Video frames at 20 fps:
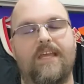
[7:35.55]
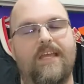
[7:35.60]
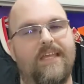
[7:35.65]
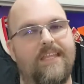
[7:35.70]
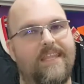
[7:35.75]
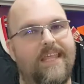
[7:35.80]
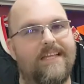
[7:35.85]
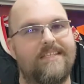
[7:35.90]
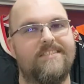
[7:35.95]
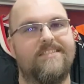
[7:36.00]

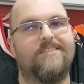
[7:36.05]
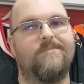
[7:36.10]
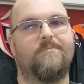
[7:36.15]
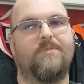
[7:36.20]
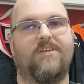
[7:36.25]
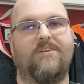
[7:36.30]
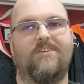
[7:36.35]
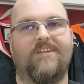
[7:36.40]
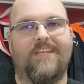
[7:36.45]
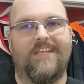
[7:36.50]
And that's the
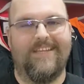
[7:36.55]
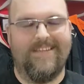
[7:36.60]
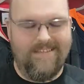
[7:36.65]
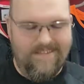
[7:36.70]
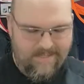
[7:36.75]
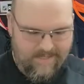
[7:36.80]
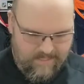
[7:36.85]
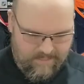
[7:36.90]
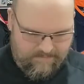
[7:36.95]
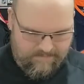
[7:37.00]
beauty
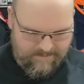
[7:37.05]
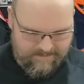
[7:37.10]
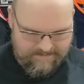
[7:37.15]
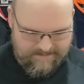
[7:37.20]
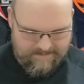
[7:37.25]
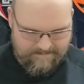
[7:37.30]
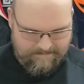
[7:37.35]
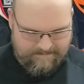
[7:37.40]
of it.